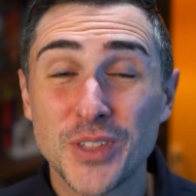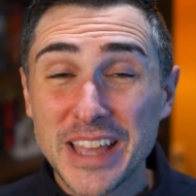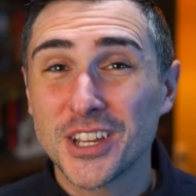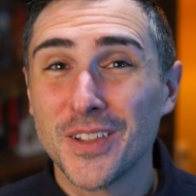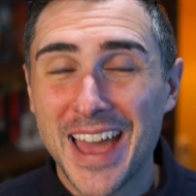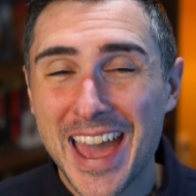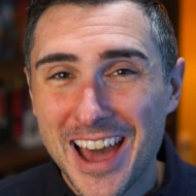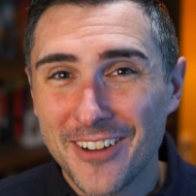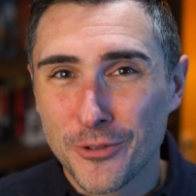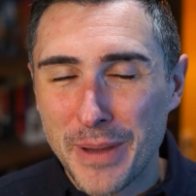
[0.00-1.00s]
that's all I
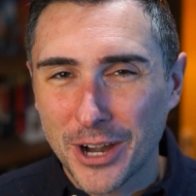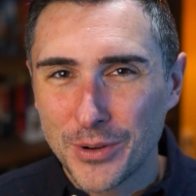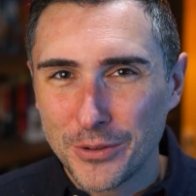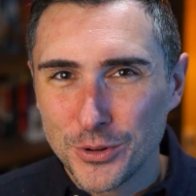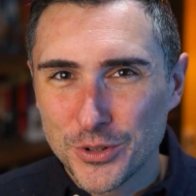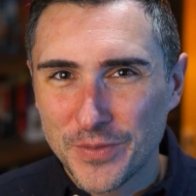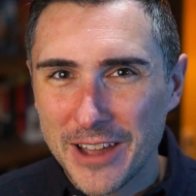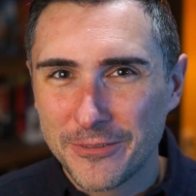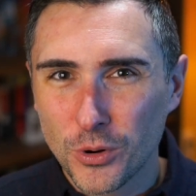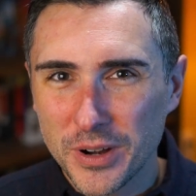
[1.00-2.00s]
have for Baccarat Rouge
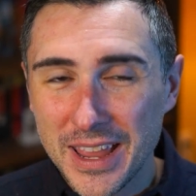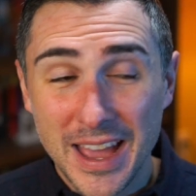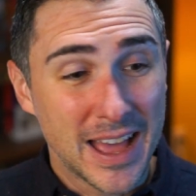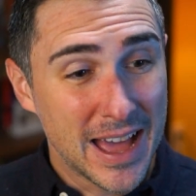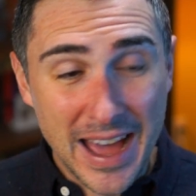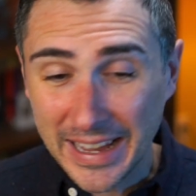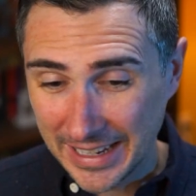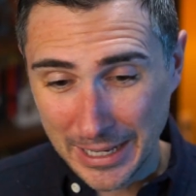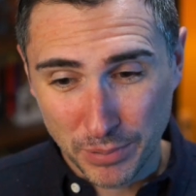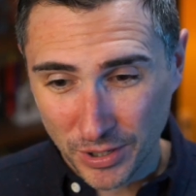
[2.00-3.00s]
540. I
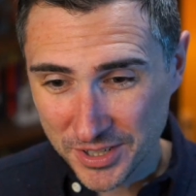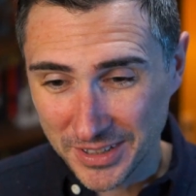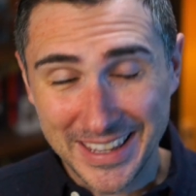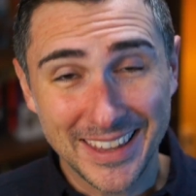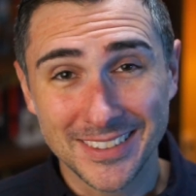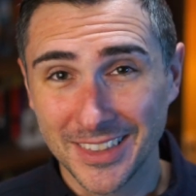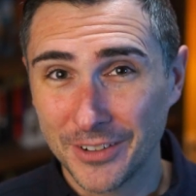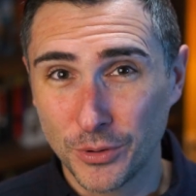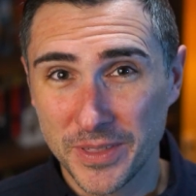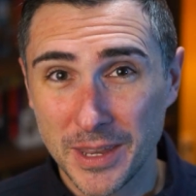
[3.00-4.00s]
am personally in
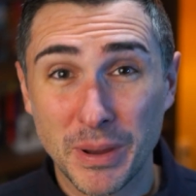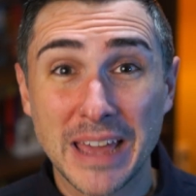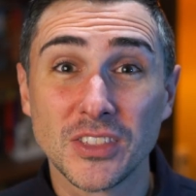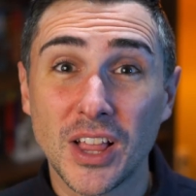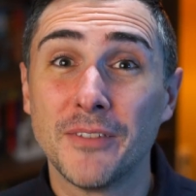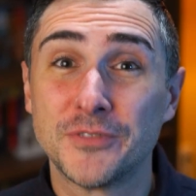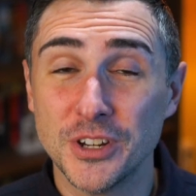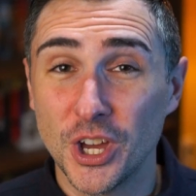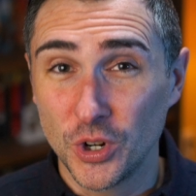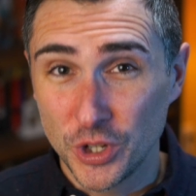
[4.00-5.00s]
love with it, but I'd love to
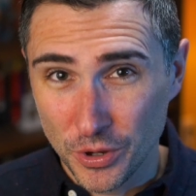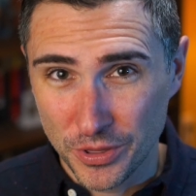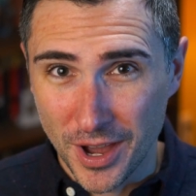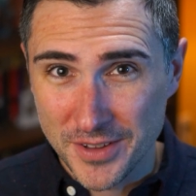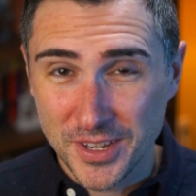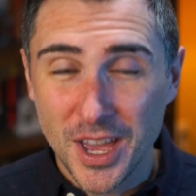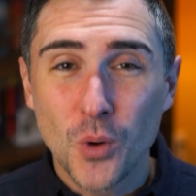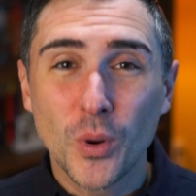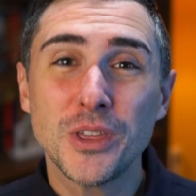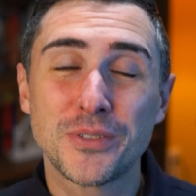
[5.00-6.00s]
know your thoughts.
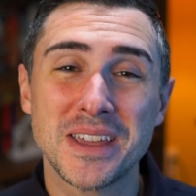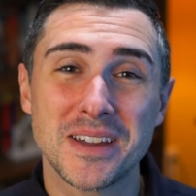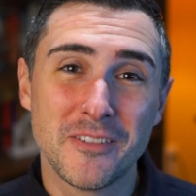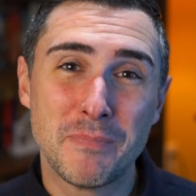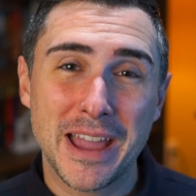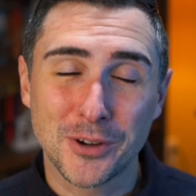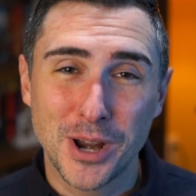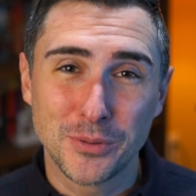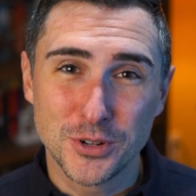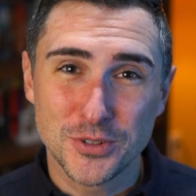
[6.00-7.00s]
What do you think of
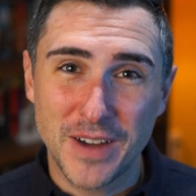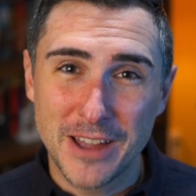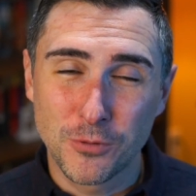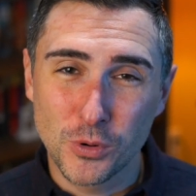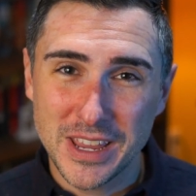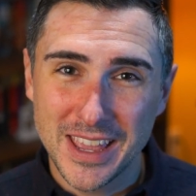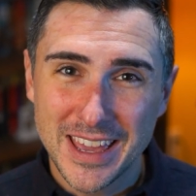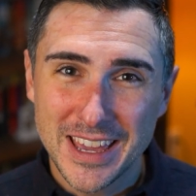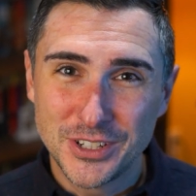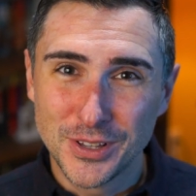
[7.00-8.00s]
Baccarat Rouge 540?
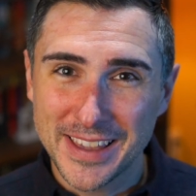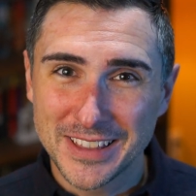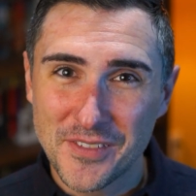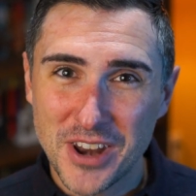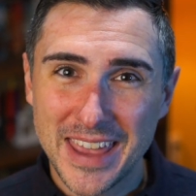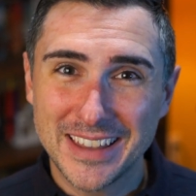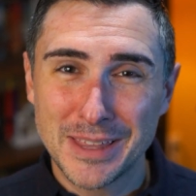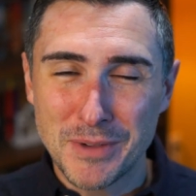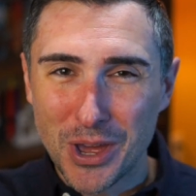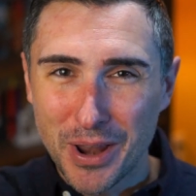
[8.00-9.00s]
Do you like it, love it, hate it?
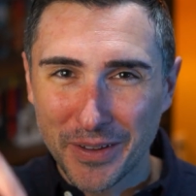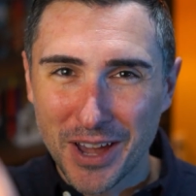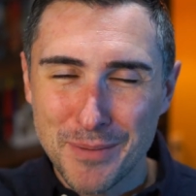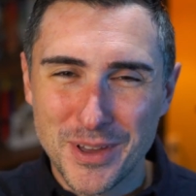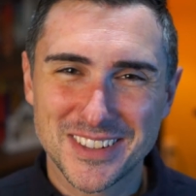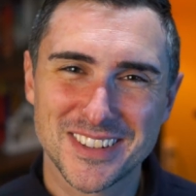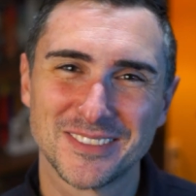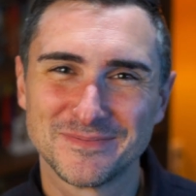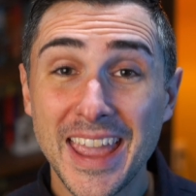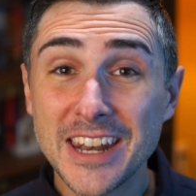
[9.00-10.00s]
Let me know down in the comments.
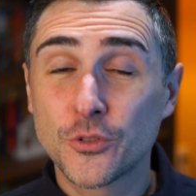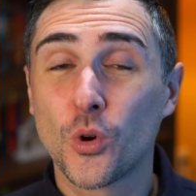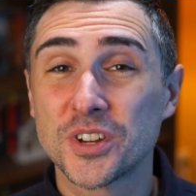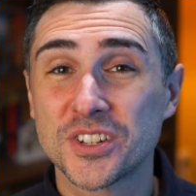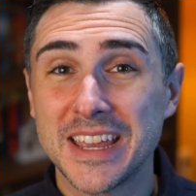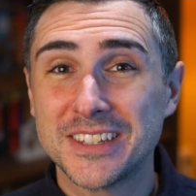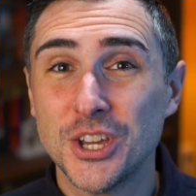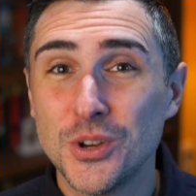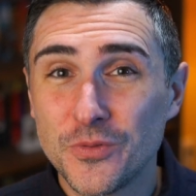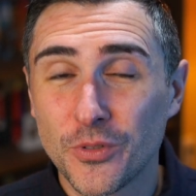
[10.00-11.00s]
And of course, stay
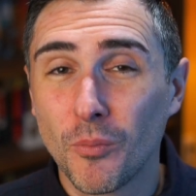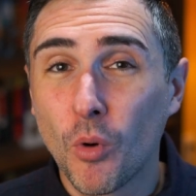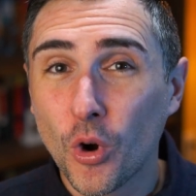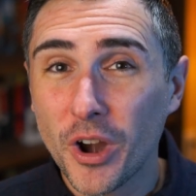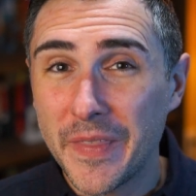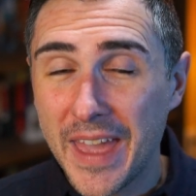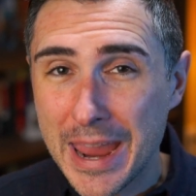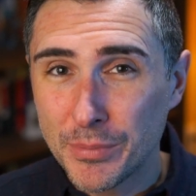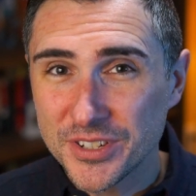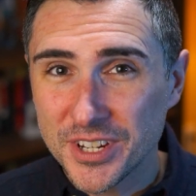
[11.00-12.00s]
tuned for more in the
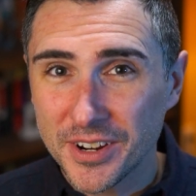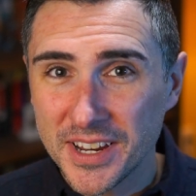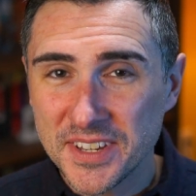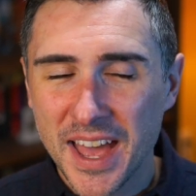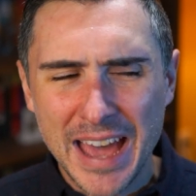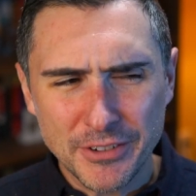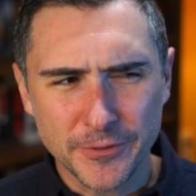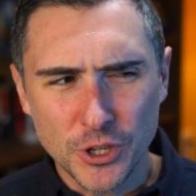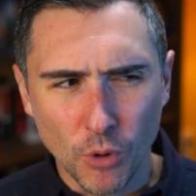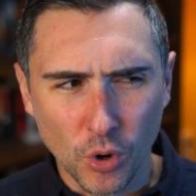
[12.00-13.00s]
Amber series. I have a
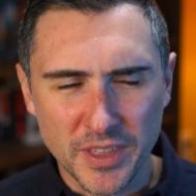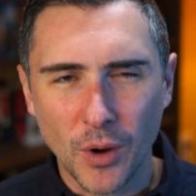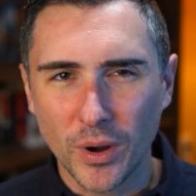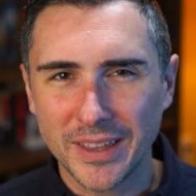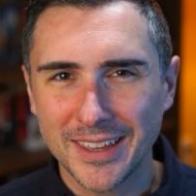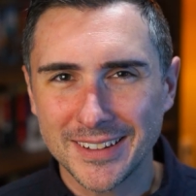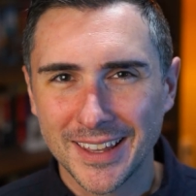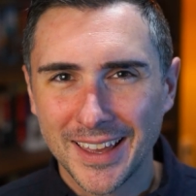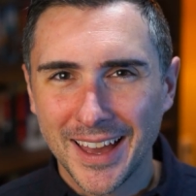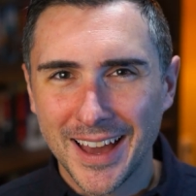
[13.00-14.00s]
few more that I want to get
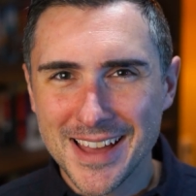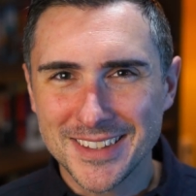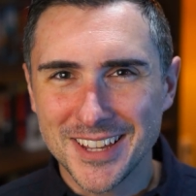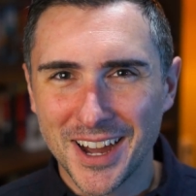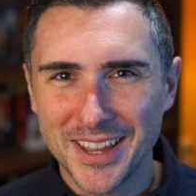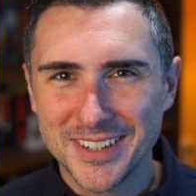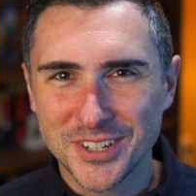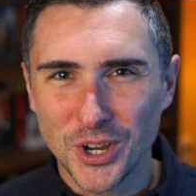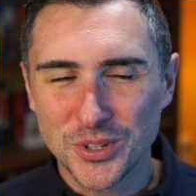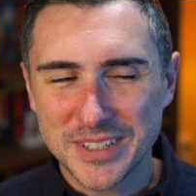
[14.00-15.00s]
uh, done,
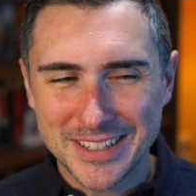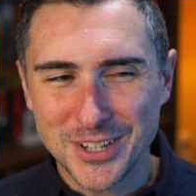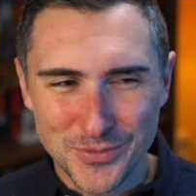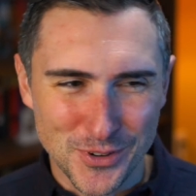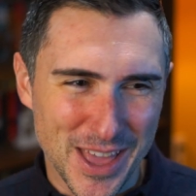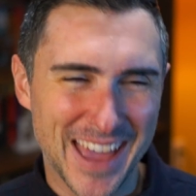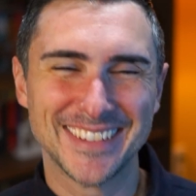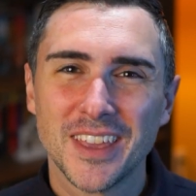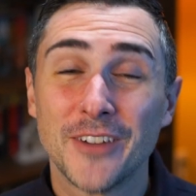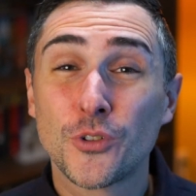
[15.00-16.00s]
so stay tuned for that.
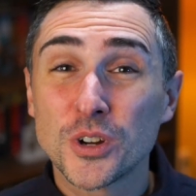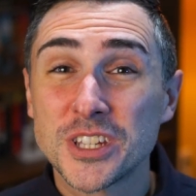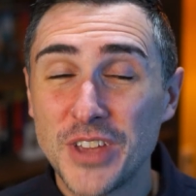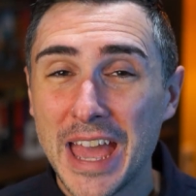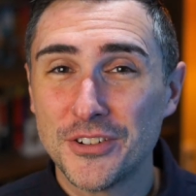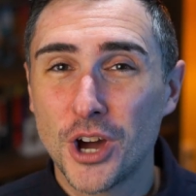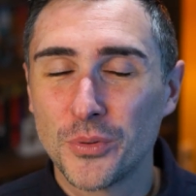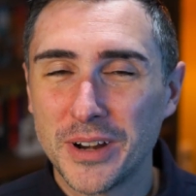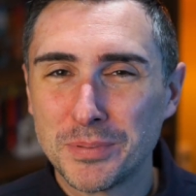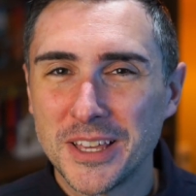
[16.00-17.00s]
Of course, if you haven't
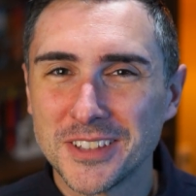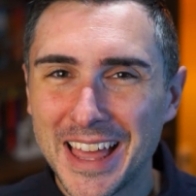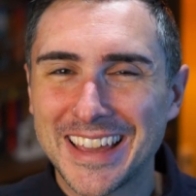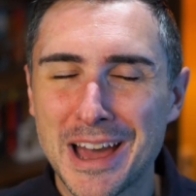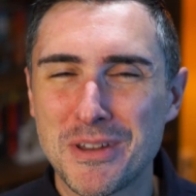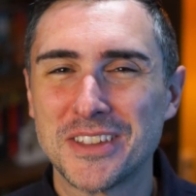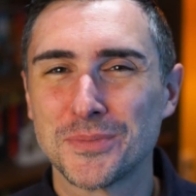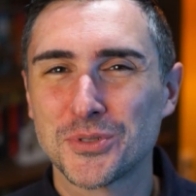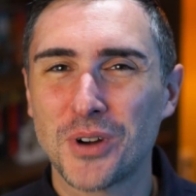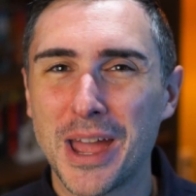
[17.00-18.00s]
already, please like, comment, and
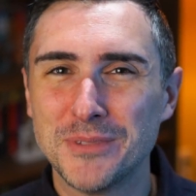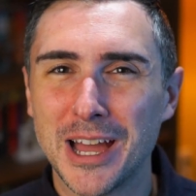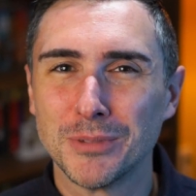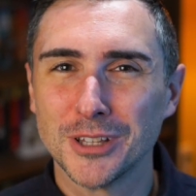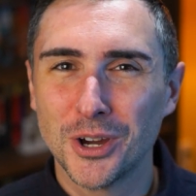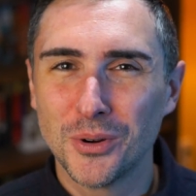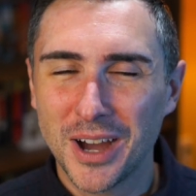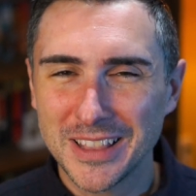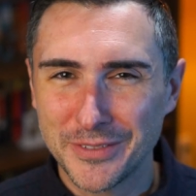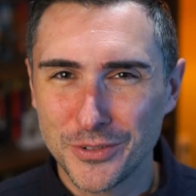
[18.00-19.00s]
subscribe down below.
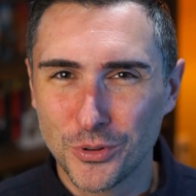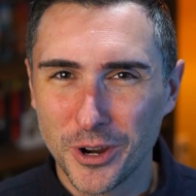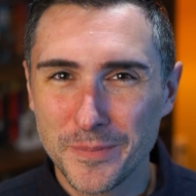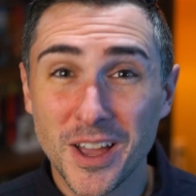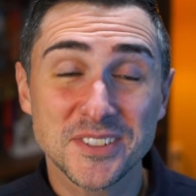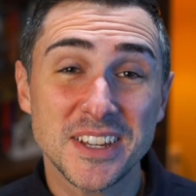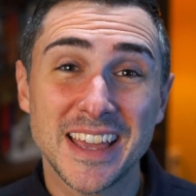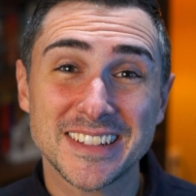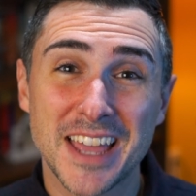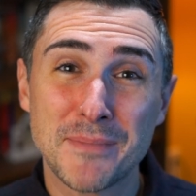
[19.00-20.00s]
I love you for it. I'll see you
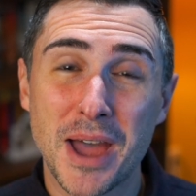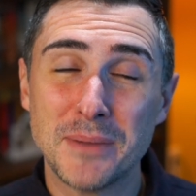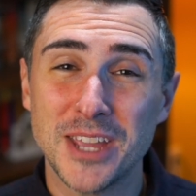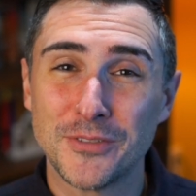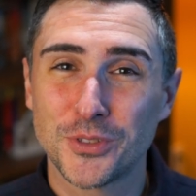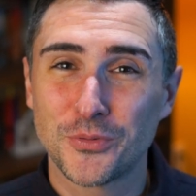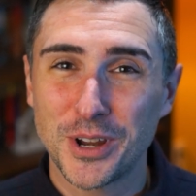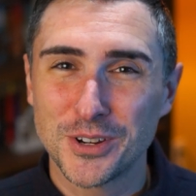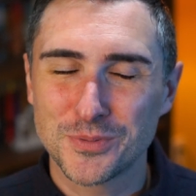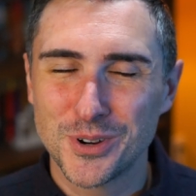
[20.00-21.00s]
next time. I'm Dave with the
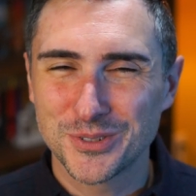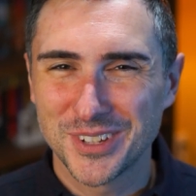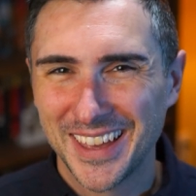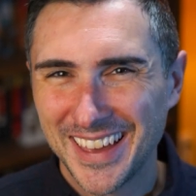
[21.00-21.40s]
Fragrance Bros.